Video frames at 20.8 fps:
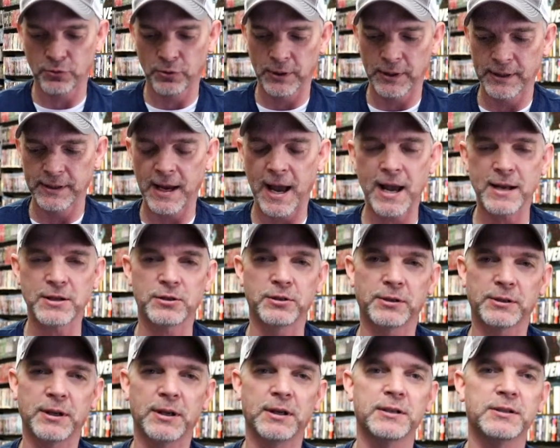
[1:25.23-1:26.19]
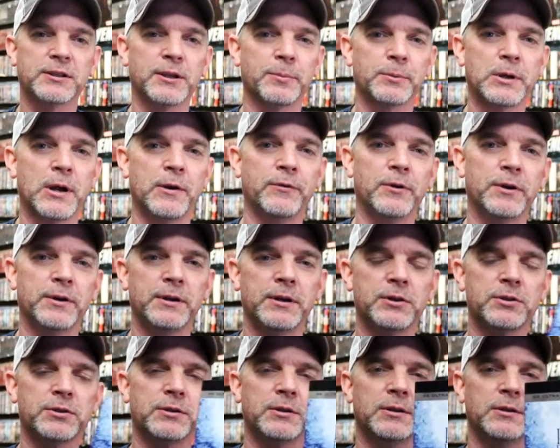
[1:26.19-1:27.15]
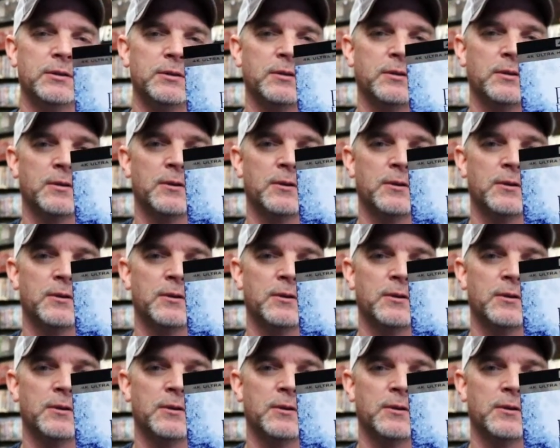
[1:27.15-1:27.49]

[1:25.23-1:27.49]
really nice looking slipcover edition,